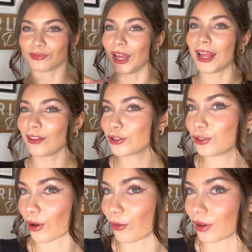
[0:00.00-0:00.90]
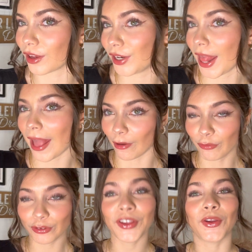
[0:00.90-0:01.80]
It looks so good. e.l.f.,
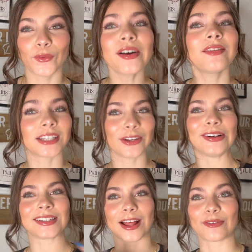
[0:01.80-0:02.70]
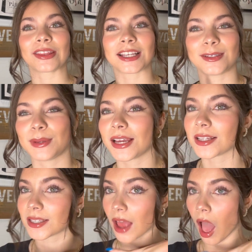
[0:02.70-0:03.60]
you've outdone yourself with this because